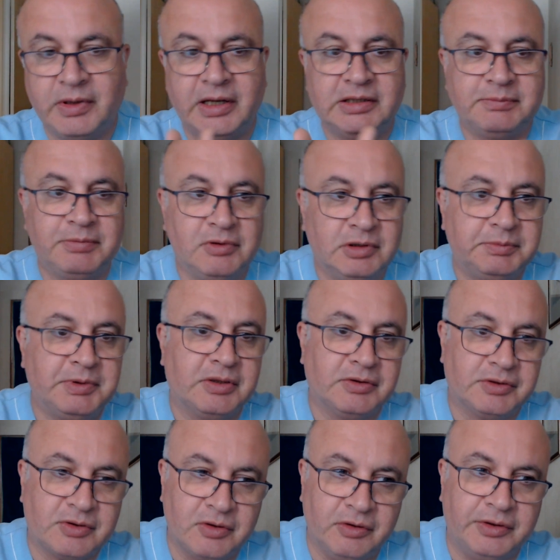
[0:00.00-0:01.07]
Why it's blocked? Because
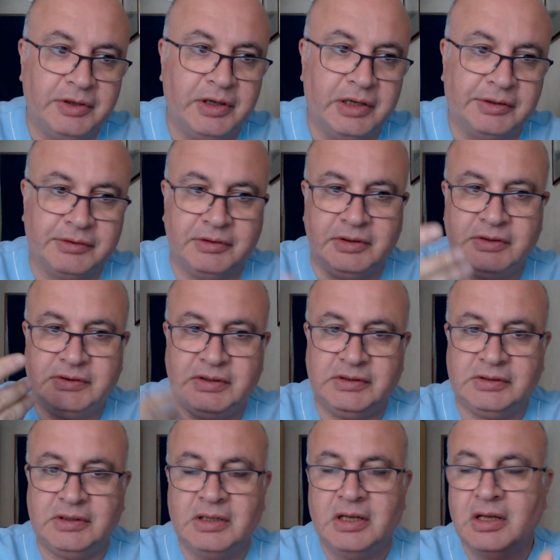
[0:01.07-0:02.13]
it's coronary artery
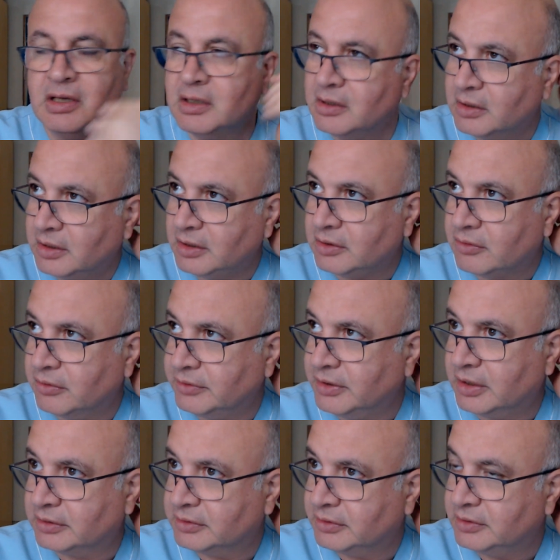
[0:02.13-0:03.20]
disease, and
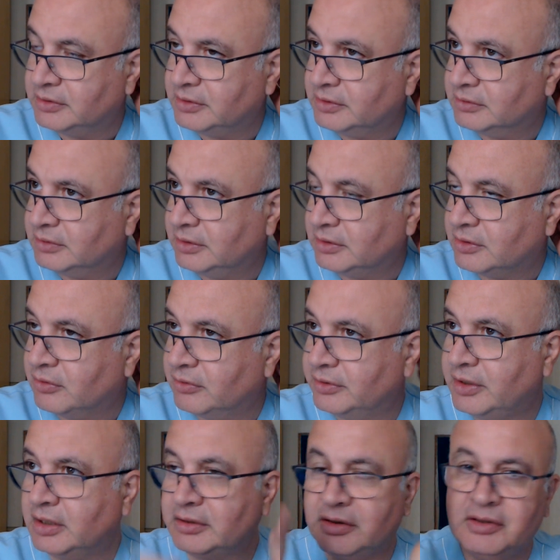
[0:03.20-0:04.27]
coronary
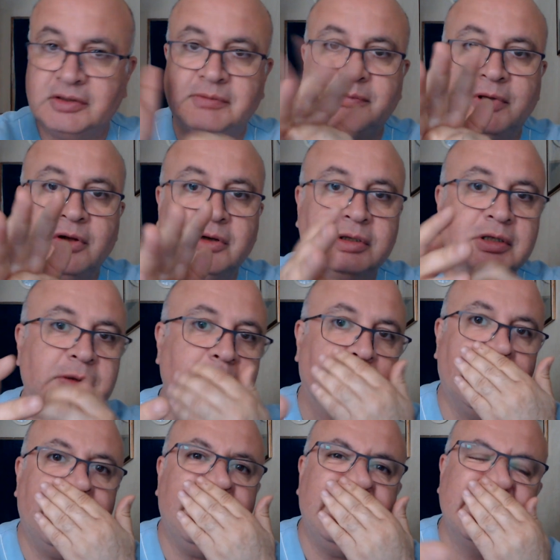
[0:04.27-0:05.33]
artery is blocked
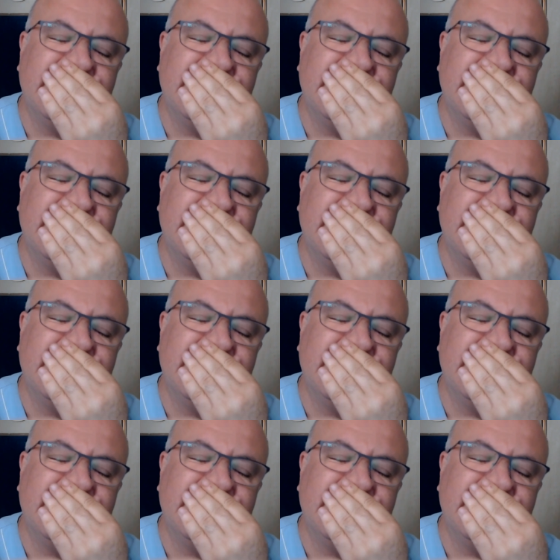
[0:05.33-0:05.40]
by